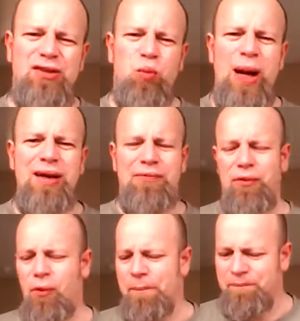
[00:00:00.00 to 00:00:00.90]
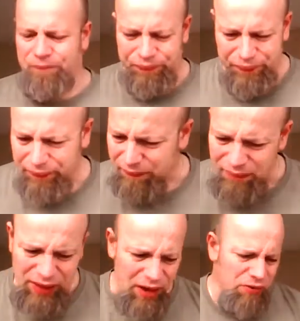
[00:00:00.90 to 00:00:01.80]
That is wonderful.
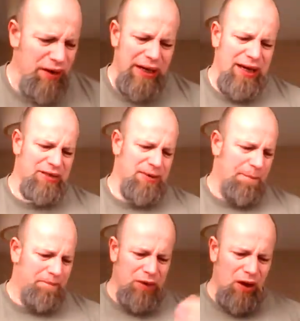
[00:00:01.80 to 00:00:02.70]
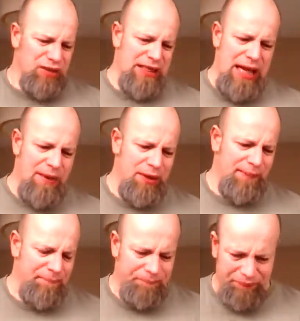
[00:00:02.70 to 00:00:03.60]
Really is. Nice
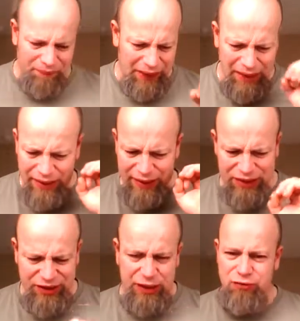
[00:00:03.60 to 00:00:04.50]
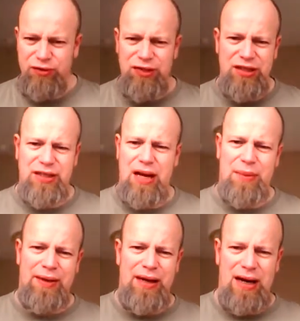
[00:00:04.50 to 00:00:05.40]
lemon. Citrus
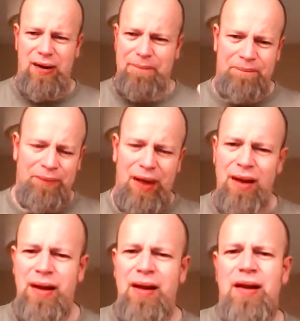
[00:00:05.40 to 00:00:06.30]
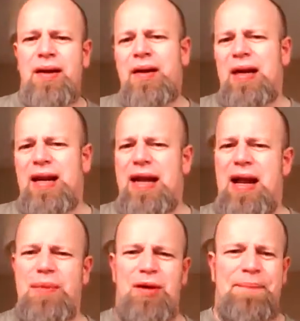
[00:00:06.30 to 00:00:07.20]
is coming, you know.
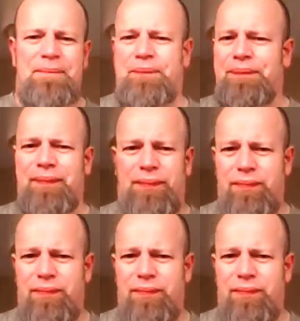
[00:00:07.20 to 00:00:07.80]
Lemon,